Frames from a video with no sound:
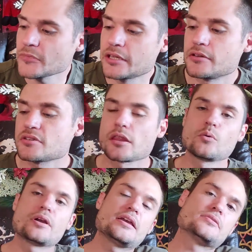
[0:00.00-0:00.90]
and there's other
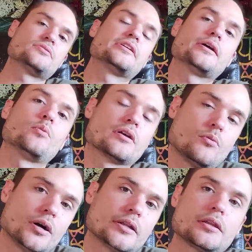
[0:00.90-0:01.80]
ways to get what I
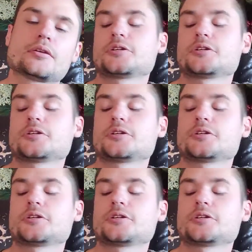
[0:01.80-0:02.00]
want